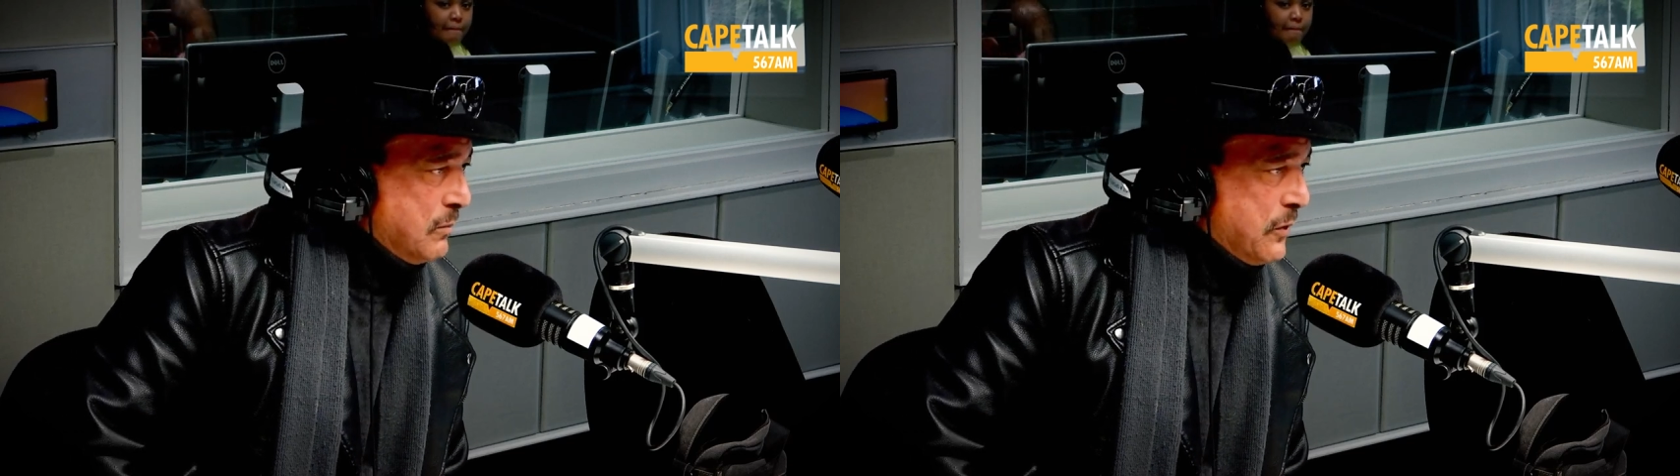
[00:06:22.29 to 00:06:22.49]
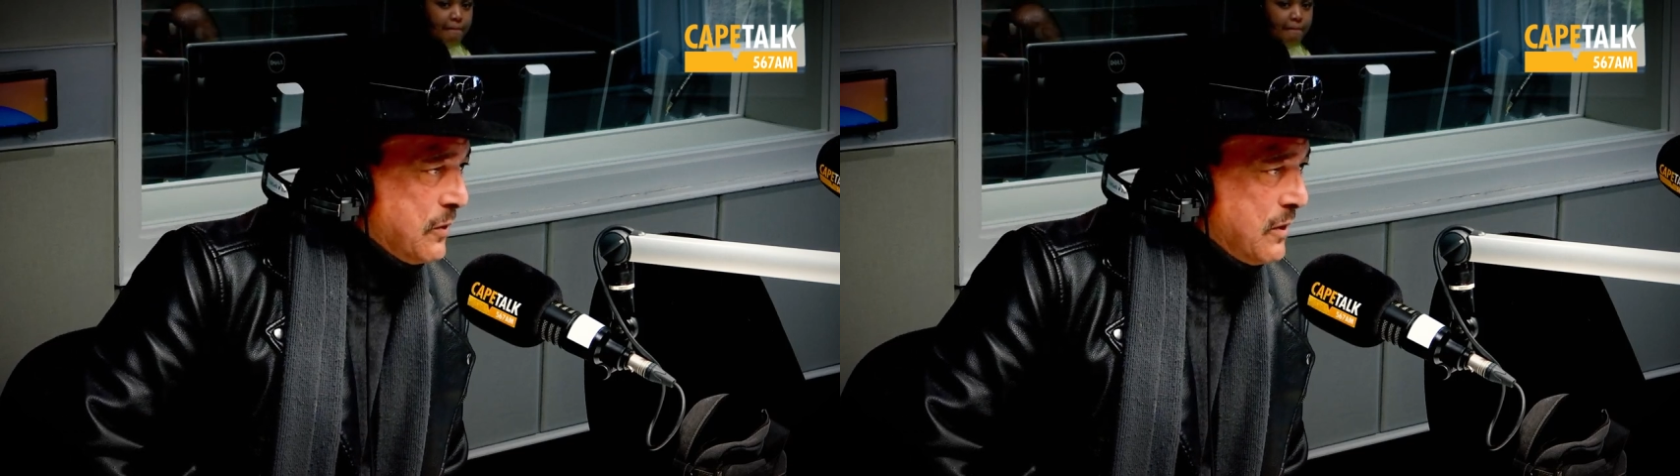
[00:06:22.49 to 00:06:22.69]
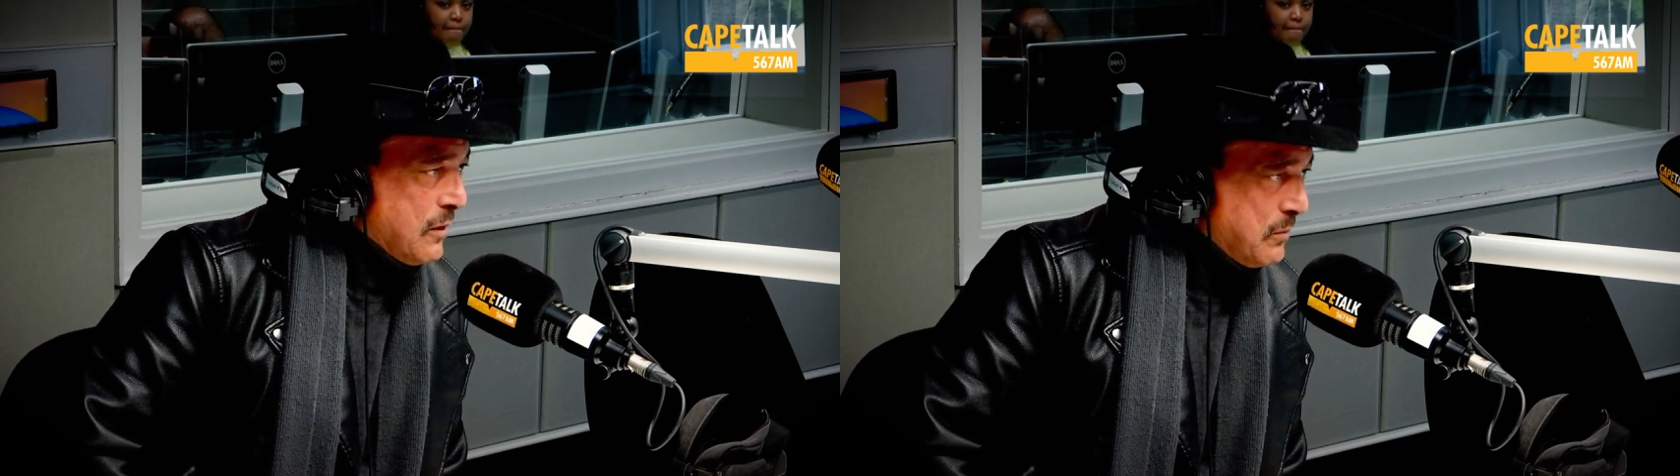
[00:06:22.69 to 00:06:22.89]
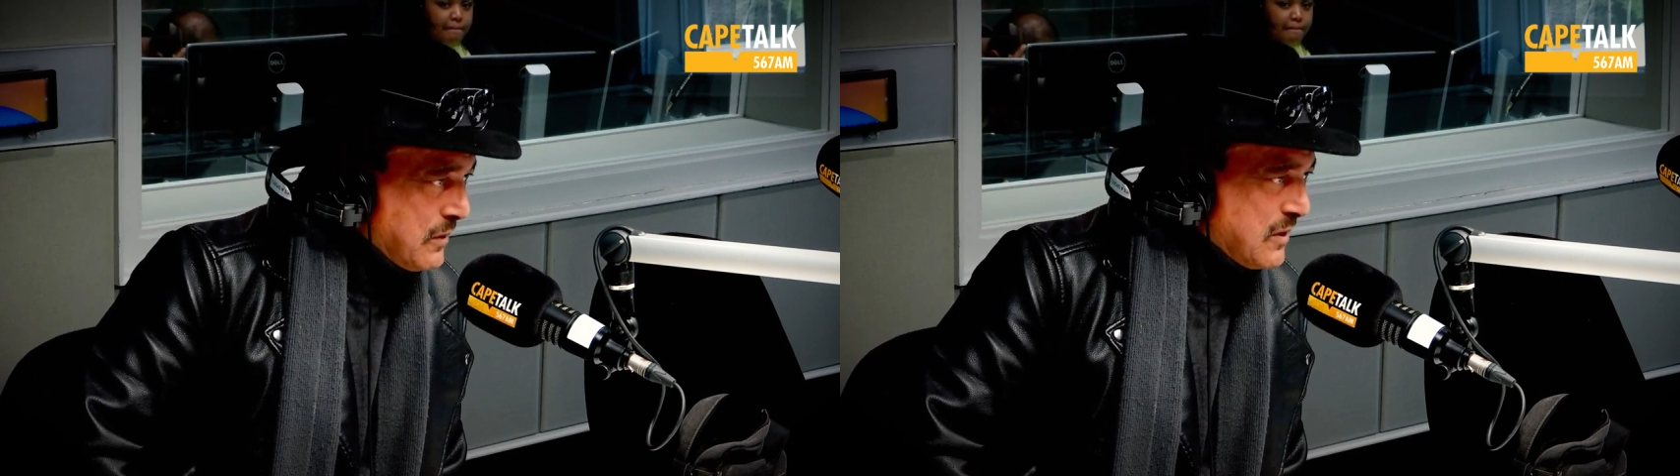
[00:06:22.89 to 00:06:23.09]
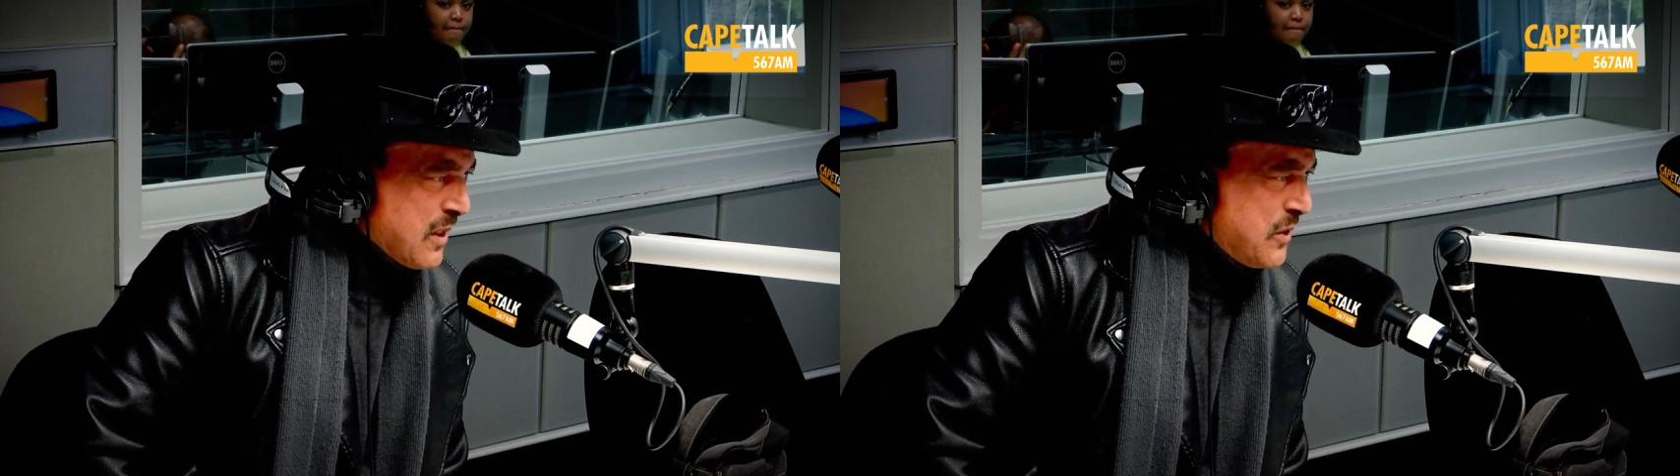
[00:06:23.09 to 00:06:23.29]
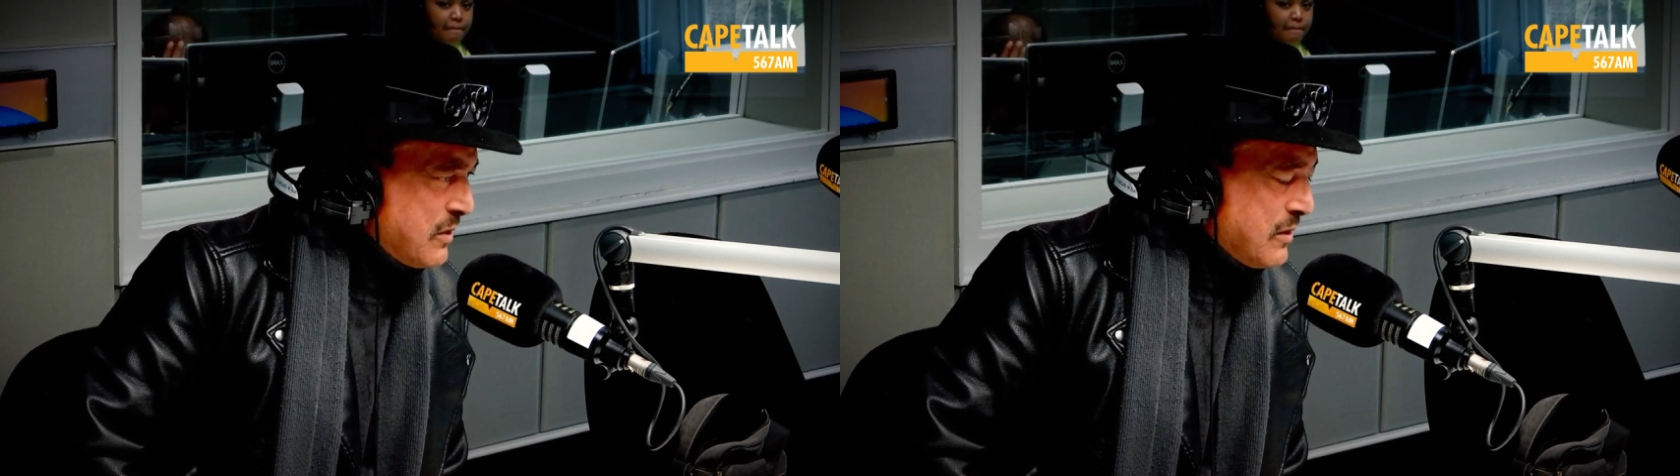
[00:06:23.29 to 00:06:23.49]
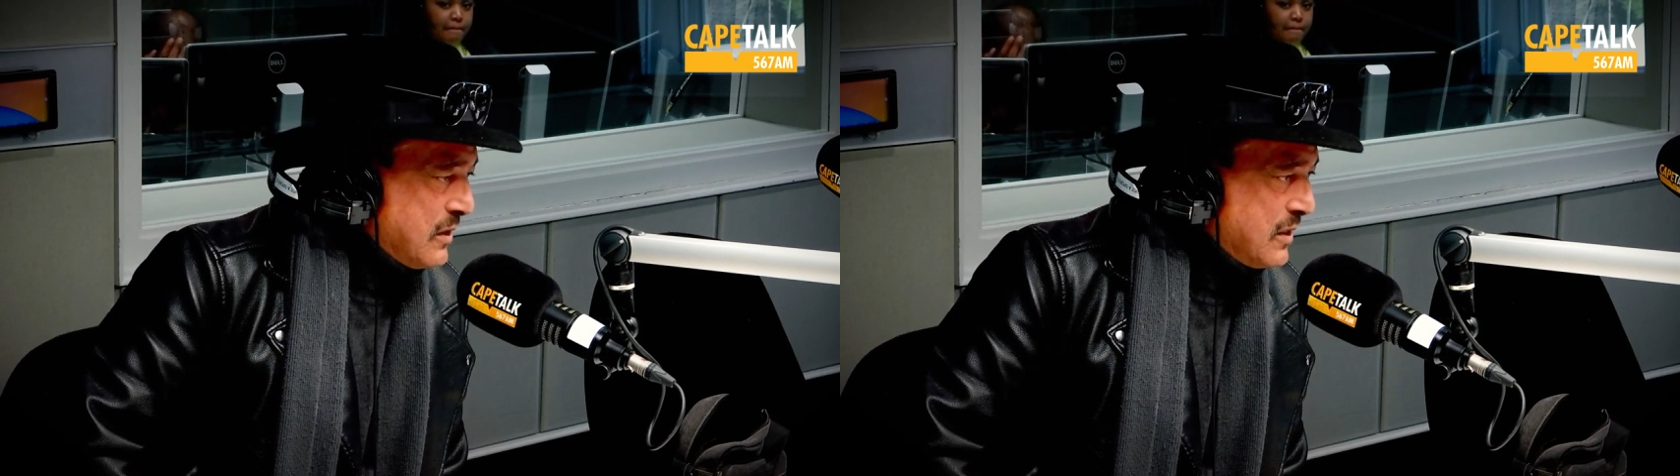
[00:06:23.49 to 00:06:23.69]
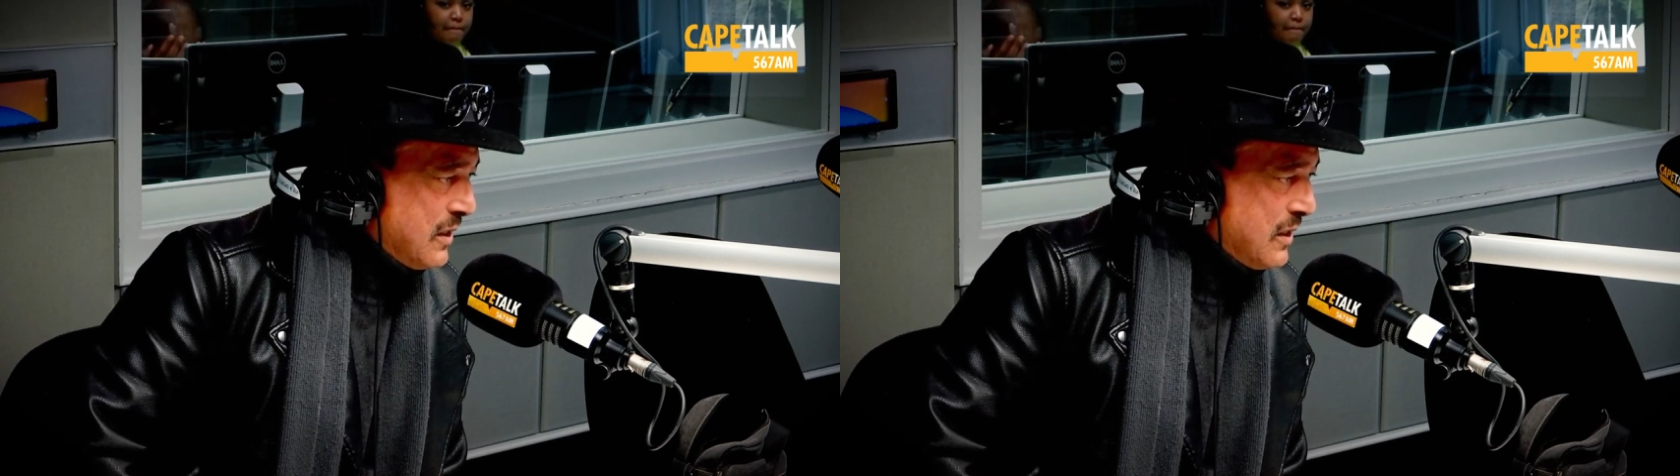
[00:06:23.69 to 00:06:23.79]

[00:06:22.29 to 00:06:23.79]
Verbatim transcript: musicians,